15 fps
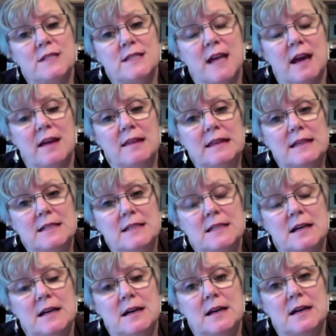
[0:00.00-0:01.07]
saying that
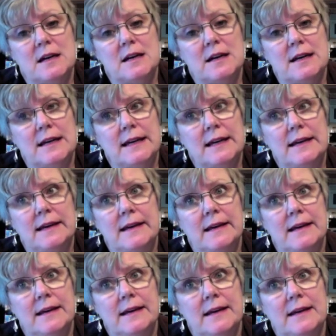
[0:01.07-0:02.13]
uh,
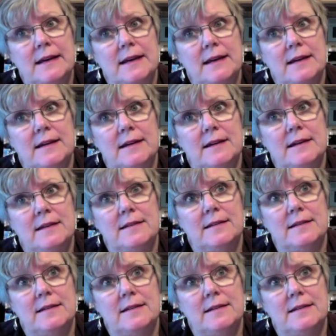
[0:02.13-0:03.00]
he